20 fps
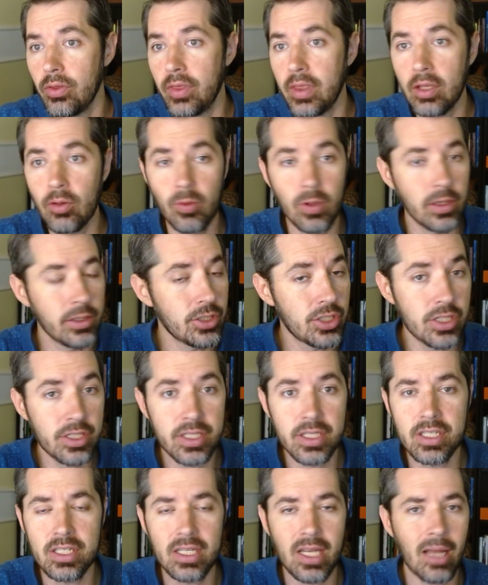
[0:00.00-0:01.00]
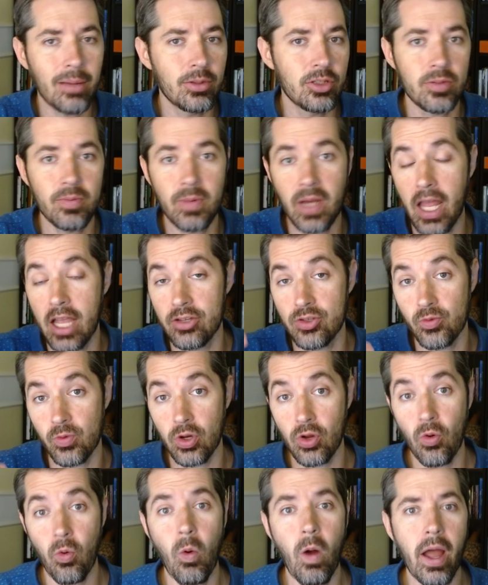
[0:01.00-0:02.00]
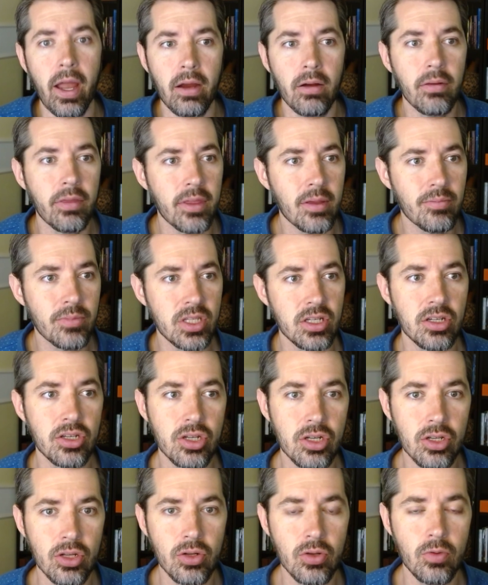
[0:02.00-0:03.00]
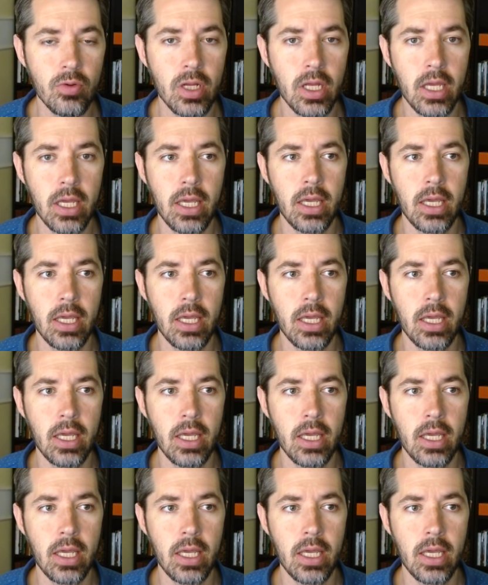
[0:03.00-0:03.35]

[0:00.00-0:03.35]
the religious establishment has required them to do